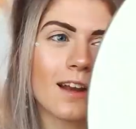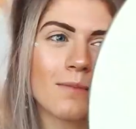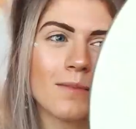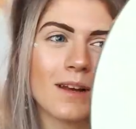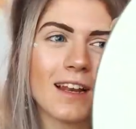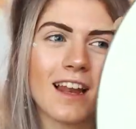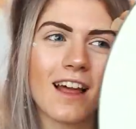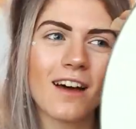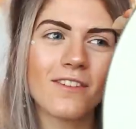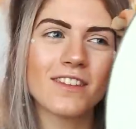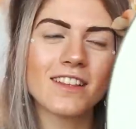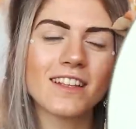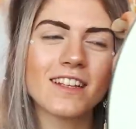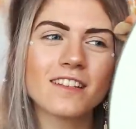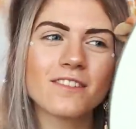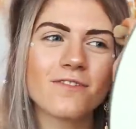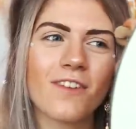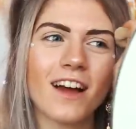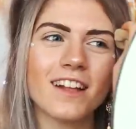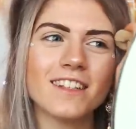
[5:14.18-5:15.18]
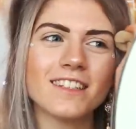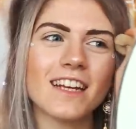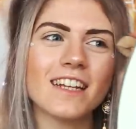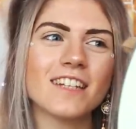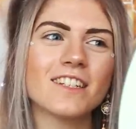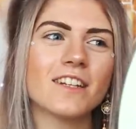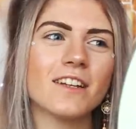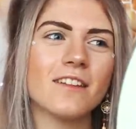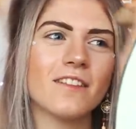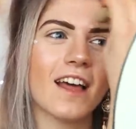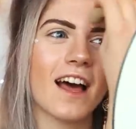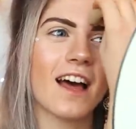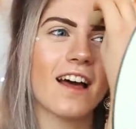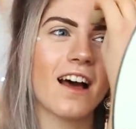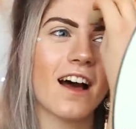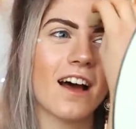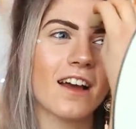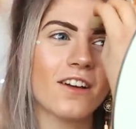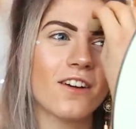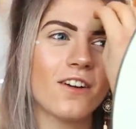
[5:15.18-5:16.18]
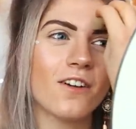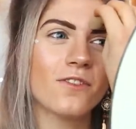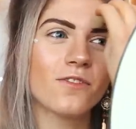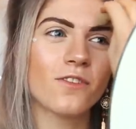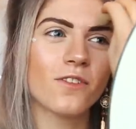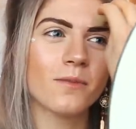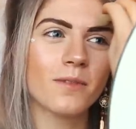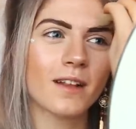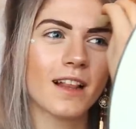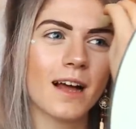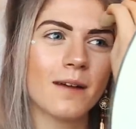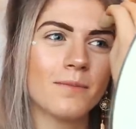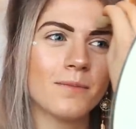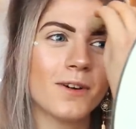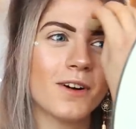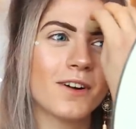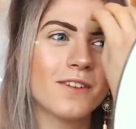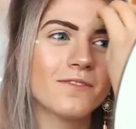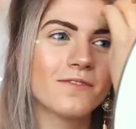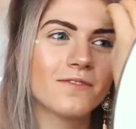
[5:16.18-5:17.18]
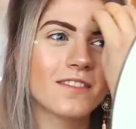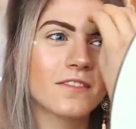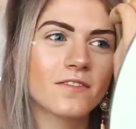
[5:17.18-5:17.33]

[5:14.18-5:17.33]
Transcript: I'm loving this foundation that I got from Glambot.